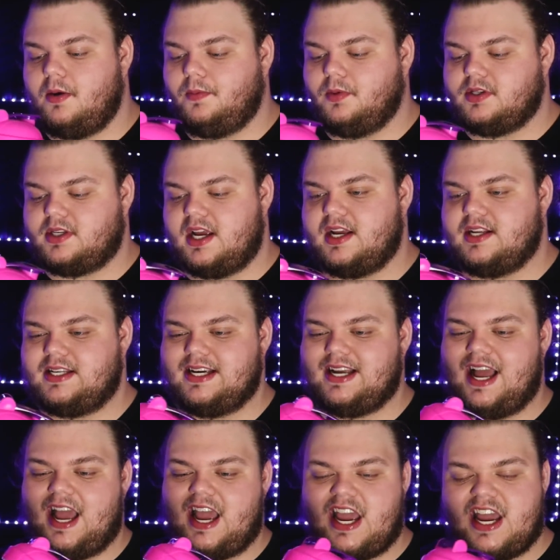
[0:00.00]
I'm gonna say it's
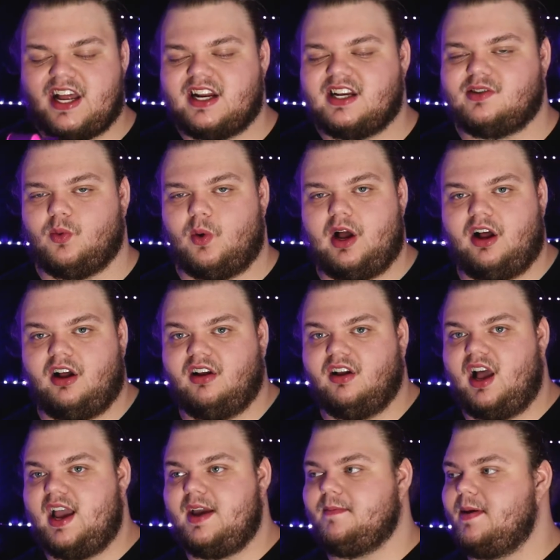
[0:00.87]
like an eight as
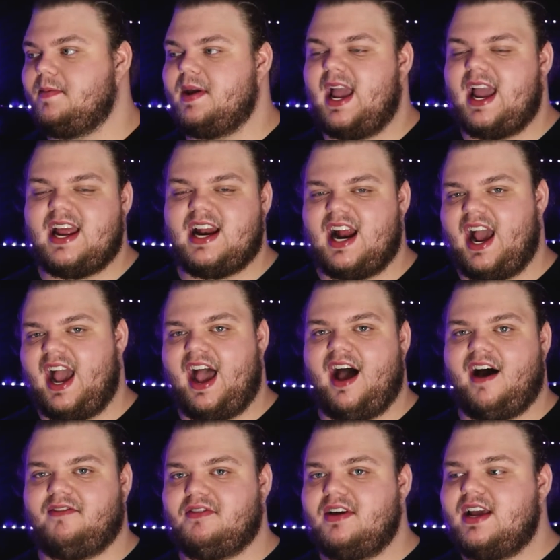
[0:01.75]
well, eight, maybe eight and a
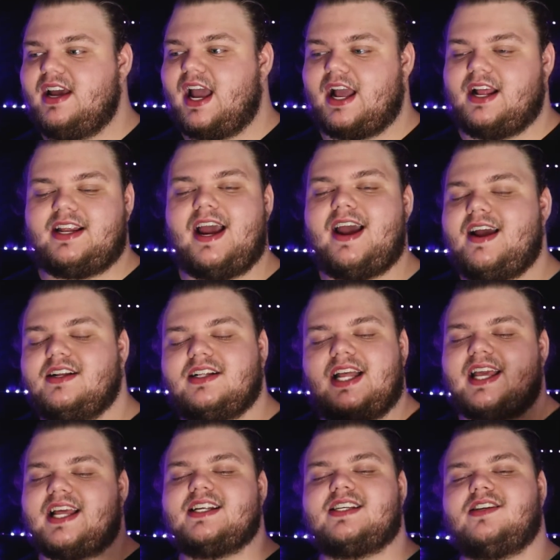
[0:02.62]
half. It,
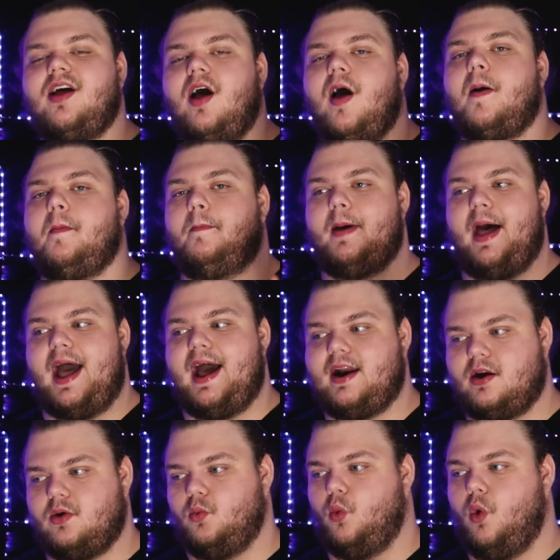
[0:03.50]
like it's not
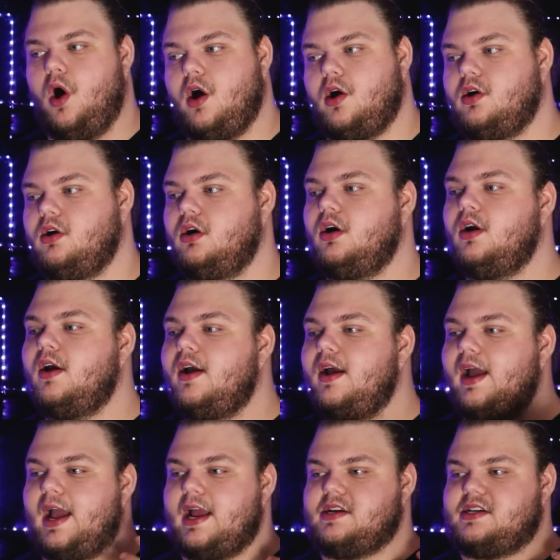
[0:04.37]
bad in water.
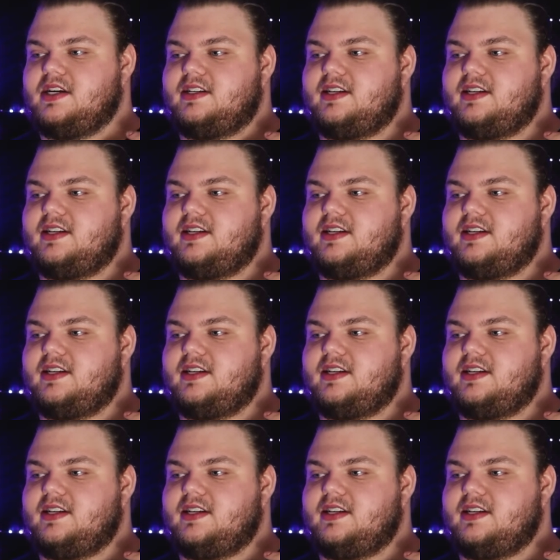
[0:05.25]
It's